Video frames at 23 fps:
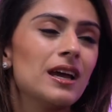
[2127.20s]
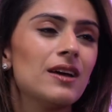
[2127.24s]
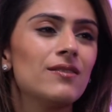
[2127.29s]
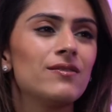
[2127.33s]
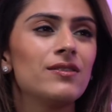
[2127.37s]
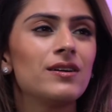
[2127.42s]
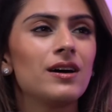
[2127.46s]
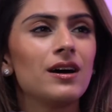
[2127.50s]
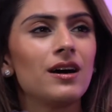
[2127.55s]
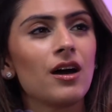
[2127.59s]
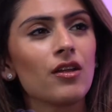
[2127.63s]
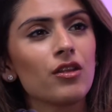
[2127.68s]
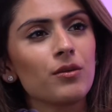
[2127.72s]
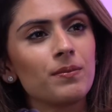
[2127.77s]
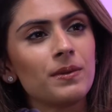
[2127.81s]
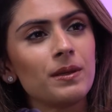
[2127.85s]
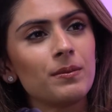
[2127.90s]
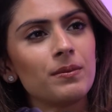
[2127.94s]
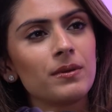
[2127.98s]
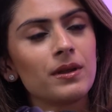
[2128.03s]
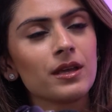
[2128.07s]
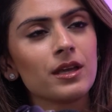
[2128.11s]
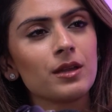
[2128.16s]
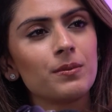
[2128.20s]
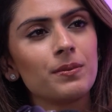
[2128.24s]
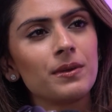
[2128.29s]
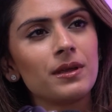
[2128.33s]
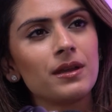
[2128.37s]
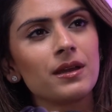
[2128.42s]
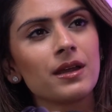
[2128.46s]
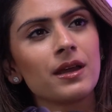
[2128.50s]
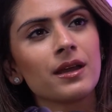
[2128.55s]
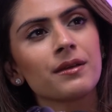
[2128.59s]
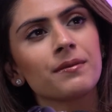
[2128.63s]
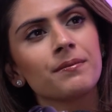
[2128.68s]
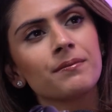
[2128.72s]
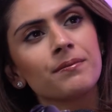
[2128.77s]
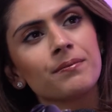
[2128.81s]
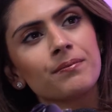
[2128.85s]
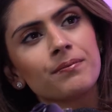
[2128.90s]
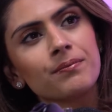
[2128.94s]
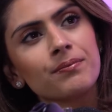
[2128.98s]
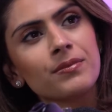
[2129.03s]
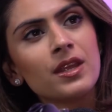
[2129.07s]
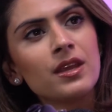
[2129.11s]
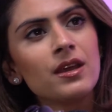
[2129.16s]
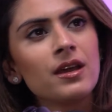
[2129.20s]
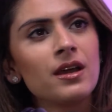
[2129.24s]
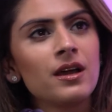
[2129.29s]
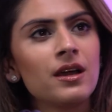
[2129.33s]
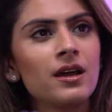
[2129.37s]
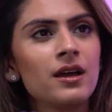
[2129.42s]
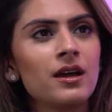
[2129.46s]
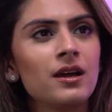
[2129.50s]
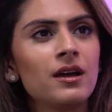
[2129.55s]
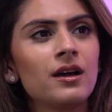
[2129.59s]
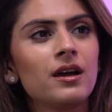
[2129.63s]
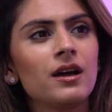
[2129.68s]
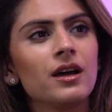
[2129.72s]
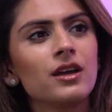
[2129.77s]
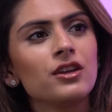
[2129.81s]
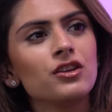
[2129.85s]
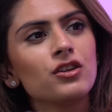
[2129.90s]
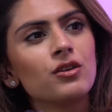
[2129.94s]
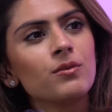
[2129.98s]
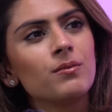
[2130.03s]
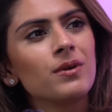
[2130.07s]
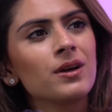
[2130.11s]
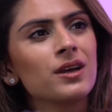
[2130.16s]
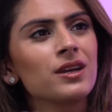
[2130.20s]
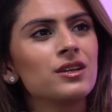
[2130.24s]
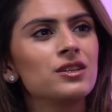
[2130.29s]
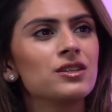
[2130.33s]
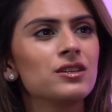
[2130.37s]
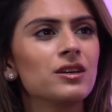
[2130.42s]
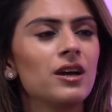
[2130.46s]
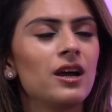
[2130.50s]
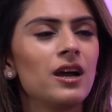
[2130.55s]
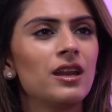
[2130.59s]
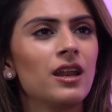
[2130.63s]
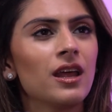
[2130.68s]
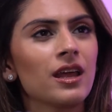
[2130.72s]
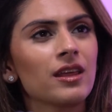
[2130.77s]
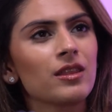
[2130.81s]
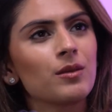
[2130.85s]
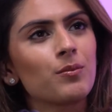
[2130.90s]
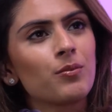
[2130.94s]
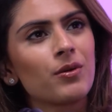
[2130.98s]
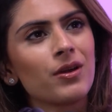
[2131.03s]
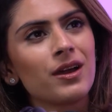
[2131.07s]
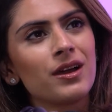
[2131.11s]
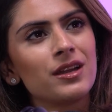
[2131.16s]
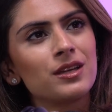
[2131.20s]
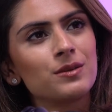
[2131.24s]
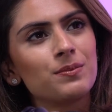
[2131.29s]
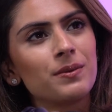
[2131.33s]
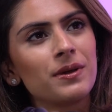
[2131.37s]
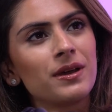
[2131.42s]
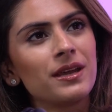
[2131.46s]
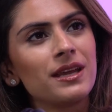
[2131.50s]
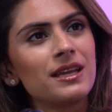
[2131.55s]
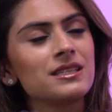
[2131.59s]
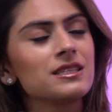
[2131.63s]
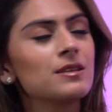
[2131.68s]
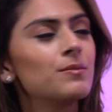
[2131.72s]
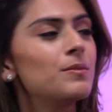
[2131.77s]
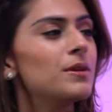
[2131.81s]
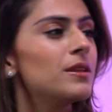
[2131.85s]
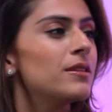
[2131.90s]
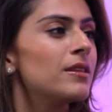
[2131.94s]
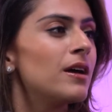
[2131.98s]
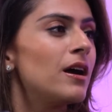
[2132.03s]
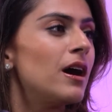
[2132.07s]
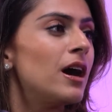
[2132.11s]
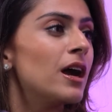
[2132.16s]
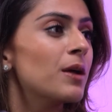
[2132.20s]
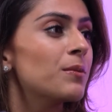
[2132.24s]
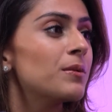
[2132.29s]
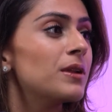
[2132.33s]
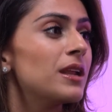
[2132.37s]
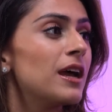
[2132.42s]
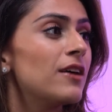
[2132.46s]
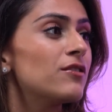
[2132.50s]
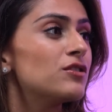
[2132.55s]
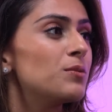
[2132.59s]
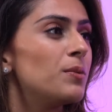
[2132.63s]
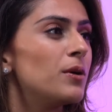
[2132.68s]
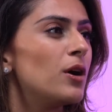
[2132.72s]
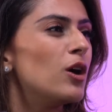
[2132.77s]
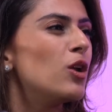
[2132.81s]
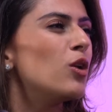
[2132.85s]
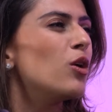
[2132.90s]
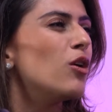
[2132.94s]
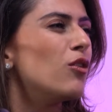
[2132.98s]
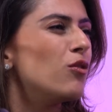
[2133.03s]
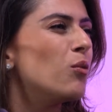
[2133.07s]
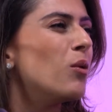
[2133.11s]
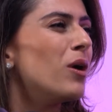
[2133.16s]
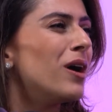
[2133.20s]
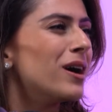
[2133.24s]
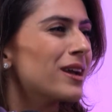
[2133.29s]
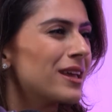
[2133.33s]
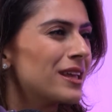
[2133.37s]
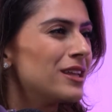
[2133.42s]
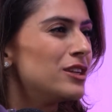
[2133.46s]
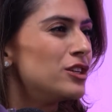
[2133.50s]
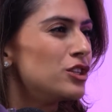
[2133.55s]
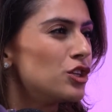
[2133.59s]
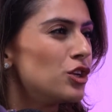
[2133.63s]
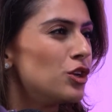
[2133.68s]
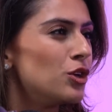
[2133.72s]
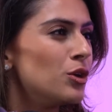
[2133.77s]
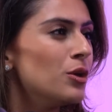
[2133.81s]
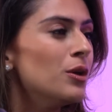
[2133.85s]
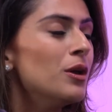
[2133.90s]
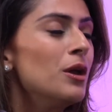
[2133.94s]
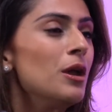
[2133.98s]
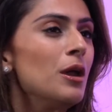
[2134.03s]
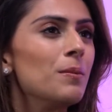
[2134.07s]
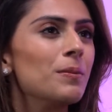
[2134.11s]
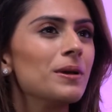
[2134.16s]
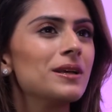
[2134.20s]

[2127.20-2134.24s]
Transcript: and for other people it could be like yeah i don't mind i like the brand but it's something that i'm going to have to put a lot of work into mm.